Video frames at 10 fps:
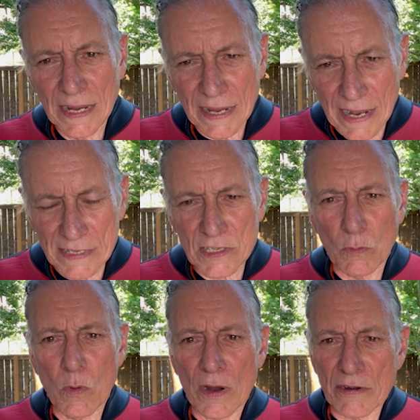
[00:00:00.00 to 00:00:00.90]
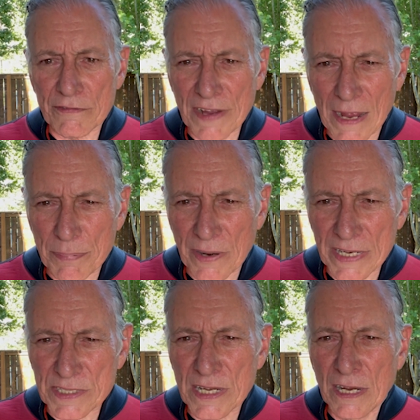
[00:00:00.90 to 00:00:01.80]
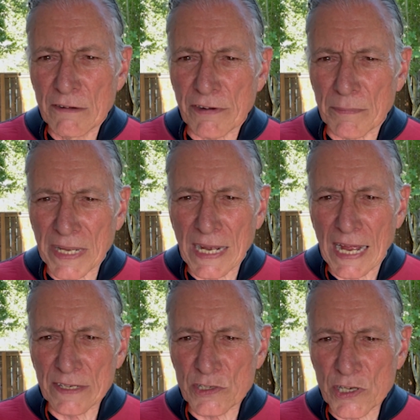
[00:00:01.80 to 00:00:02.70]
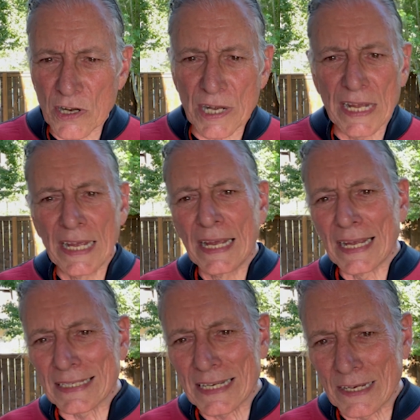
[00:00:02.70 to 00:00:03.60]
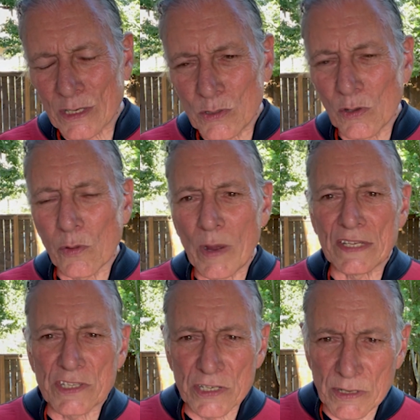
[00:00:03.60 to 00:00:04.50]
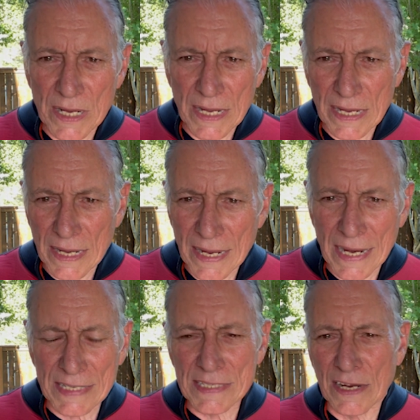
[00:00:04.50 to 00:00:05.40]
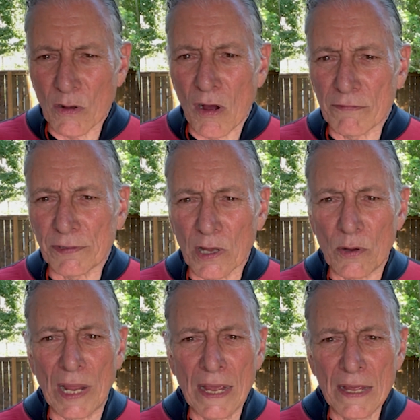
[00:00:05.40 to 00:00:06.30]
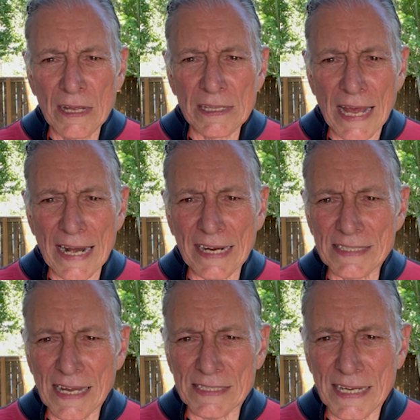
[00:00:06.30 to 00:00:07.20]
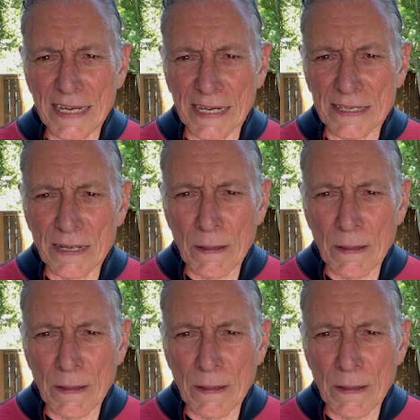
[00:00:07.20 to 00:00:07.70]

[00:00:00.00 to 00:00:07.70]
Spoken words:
And as the water evaporates from the cotton shirt, it's gonna cool the wetsuit and it's gonna offload that excess heat.